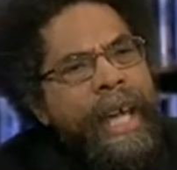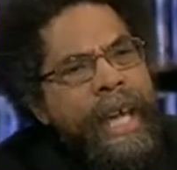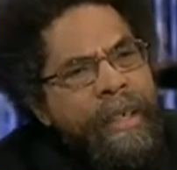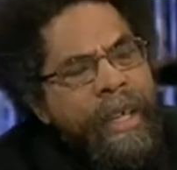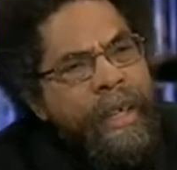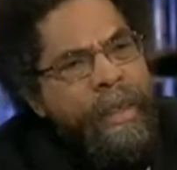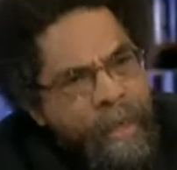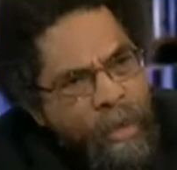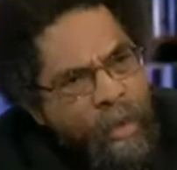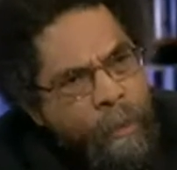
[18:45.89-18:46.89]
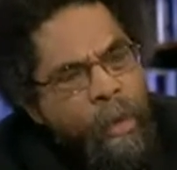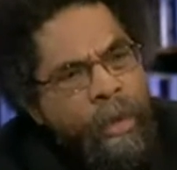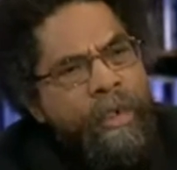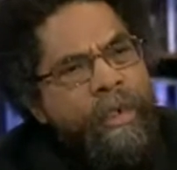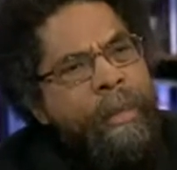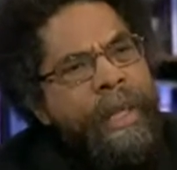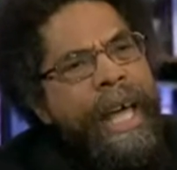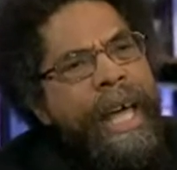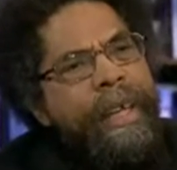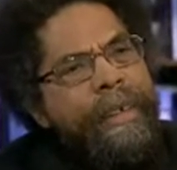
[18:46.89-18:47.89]
and the support of
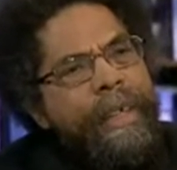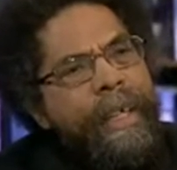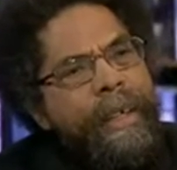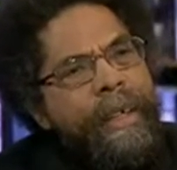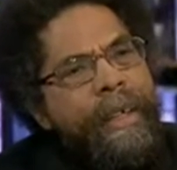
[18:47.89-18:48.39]
criminality,